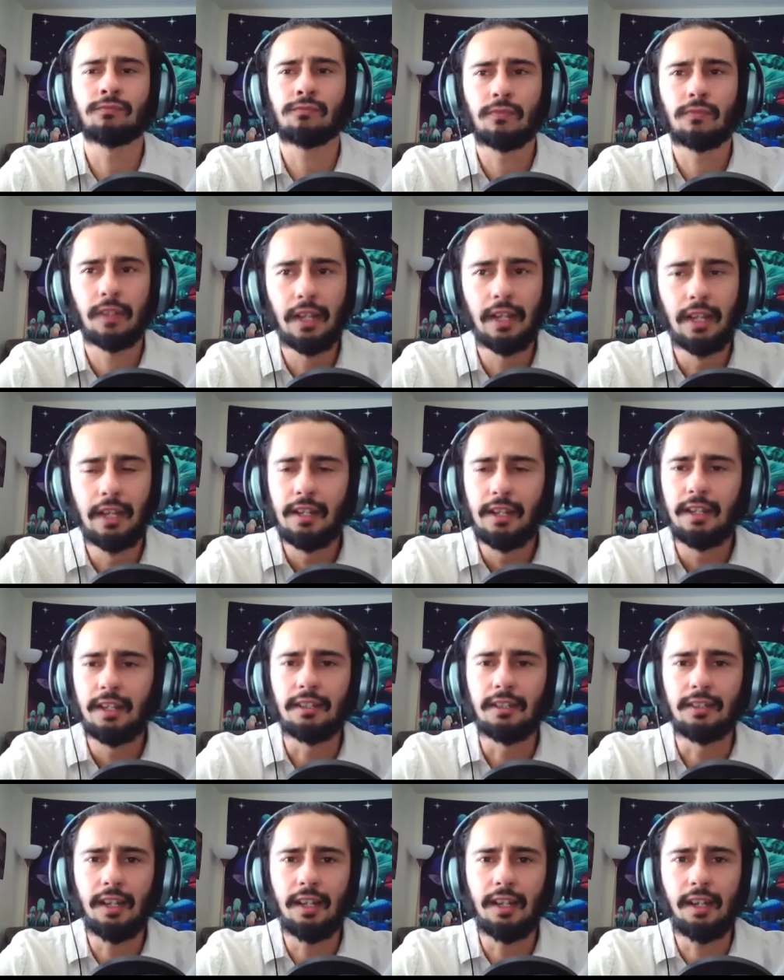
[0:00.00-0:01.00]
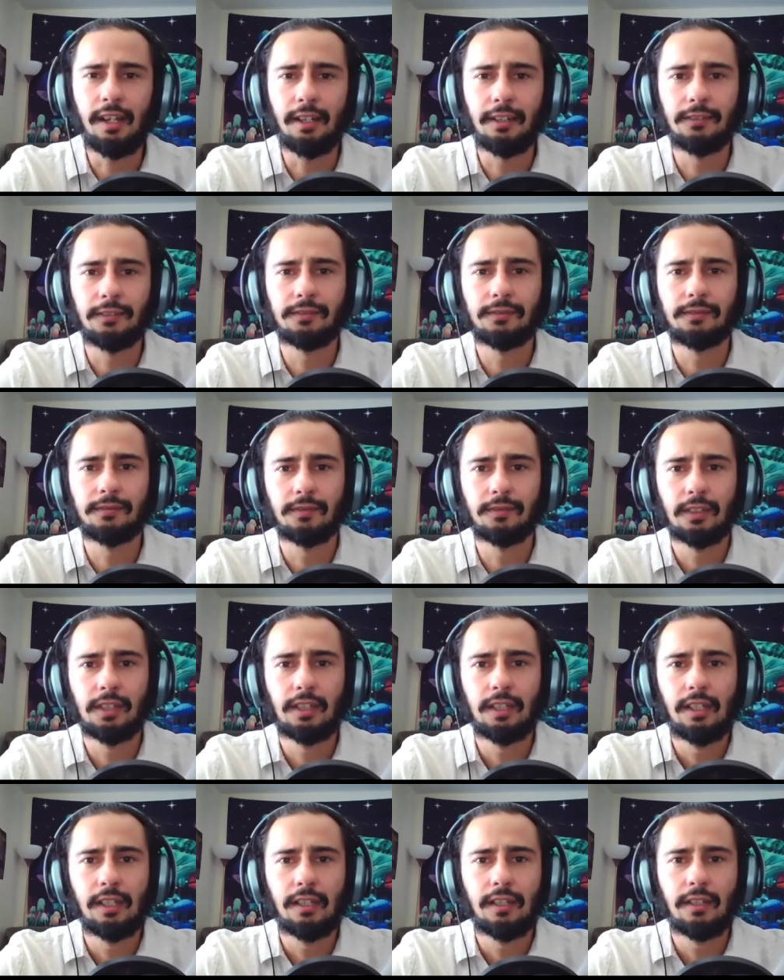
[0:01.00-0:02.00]
so, yeah go
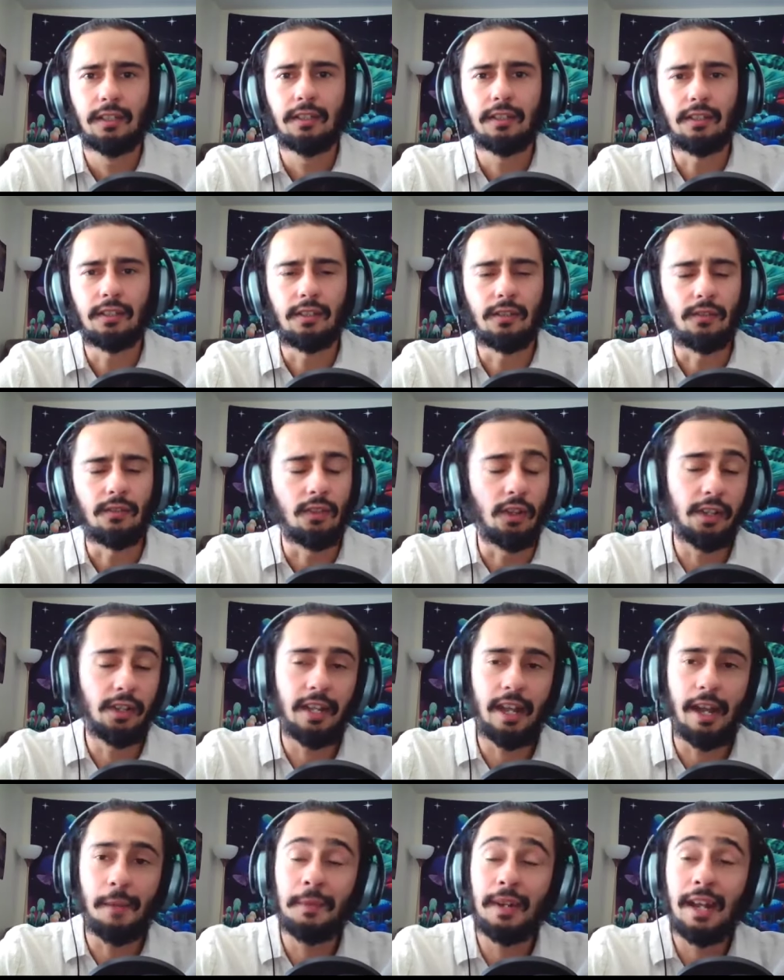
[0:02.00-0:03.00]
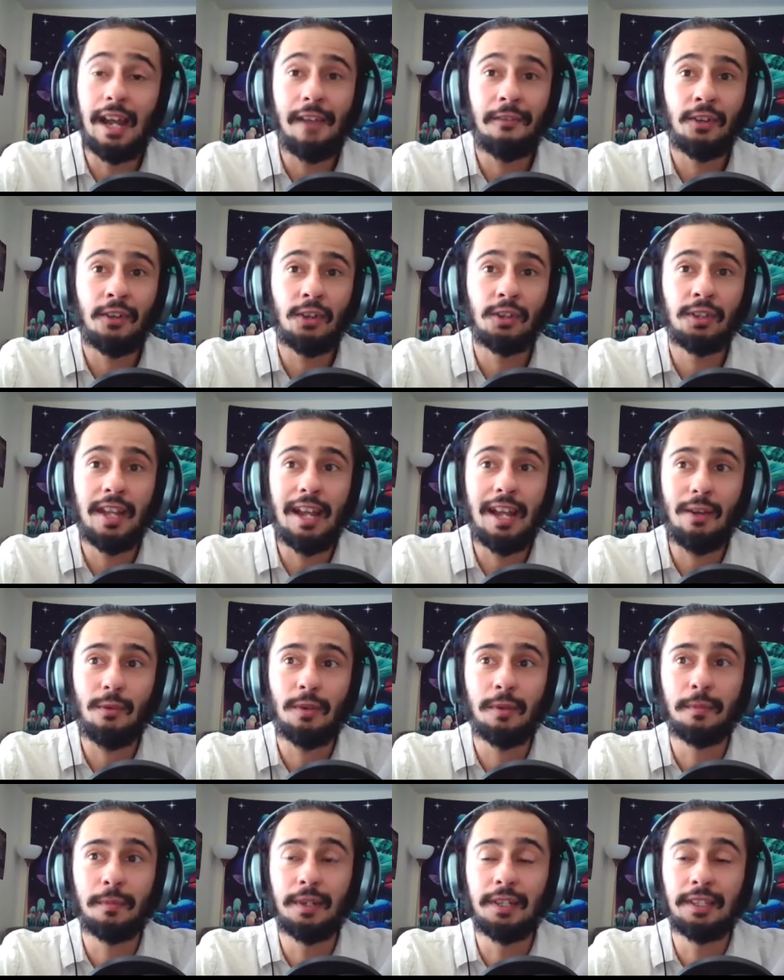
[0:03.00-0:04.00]
ahead go ahead no yeah i mean i haven't heard that
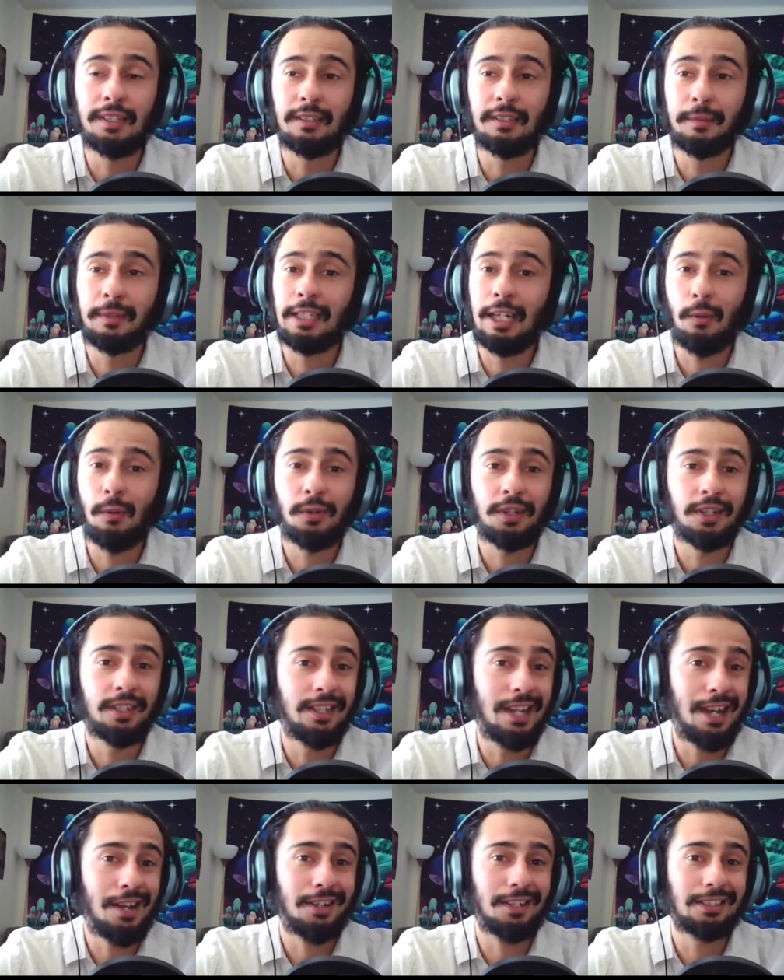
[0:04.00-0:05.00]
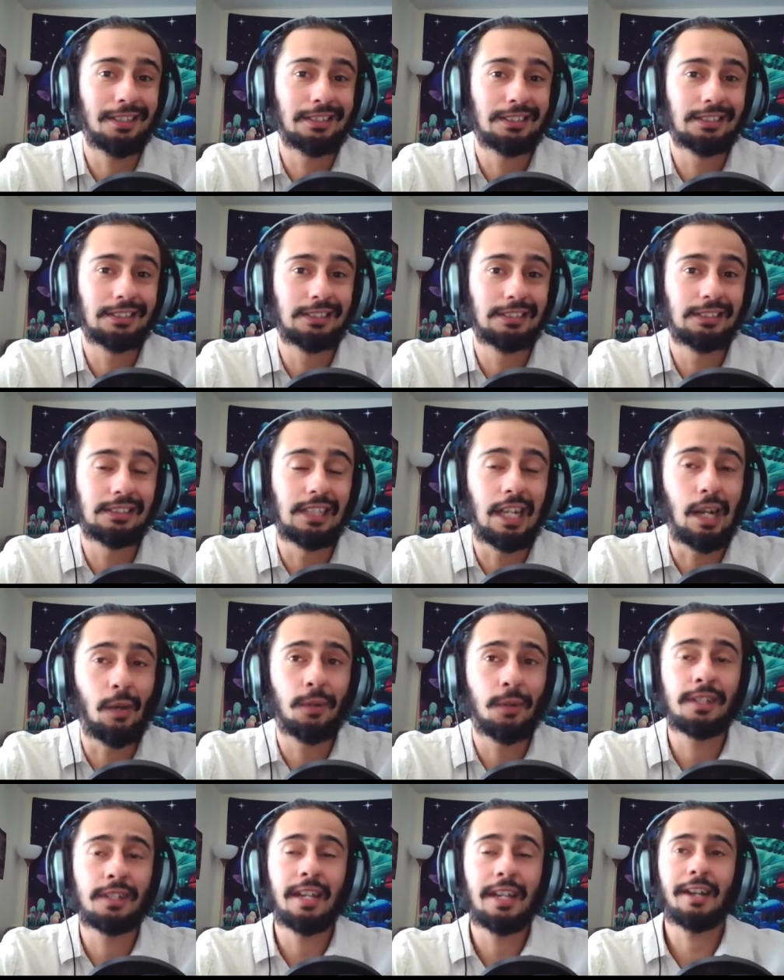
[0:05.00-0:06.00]
one but i mean i wouldn't doubt it i
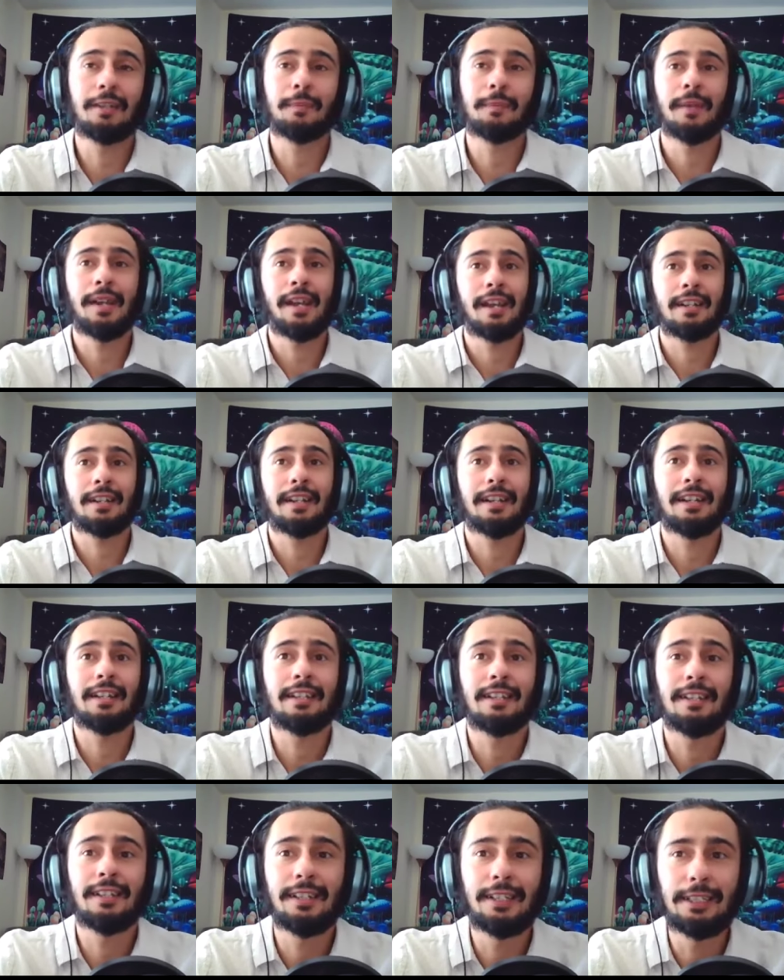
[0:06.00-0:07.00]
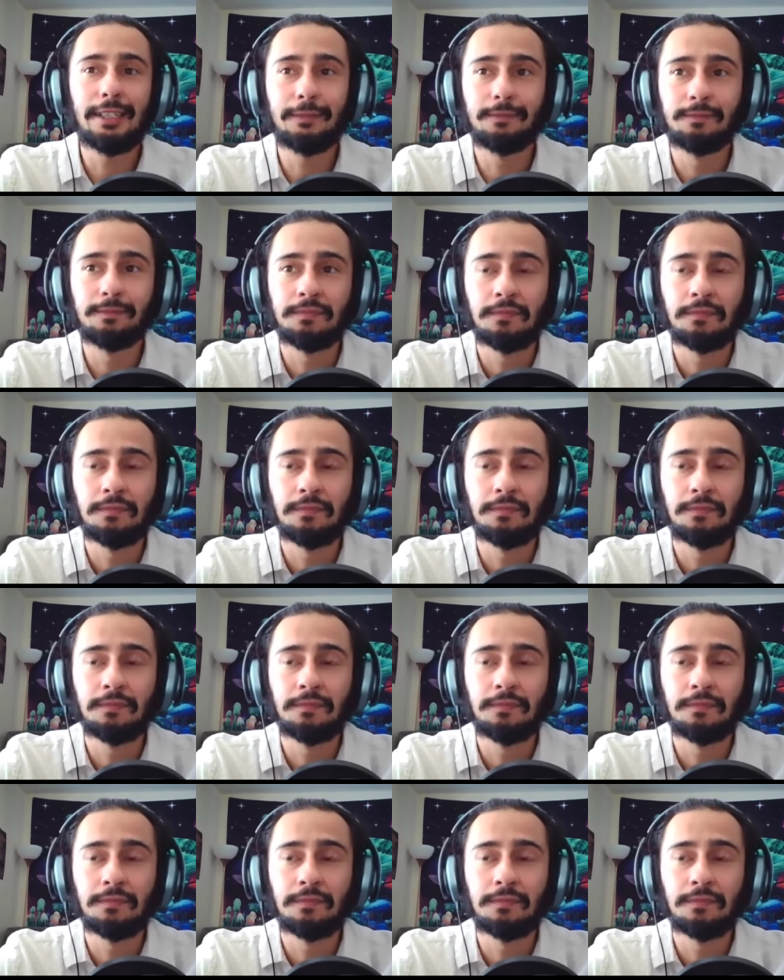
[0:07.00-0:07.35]
wouldn't doubt it man and uh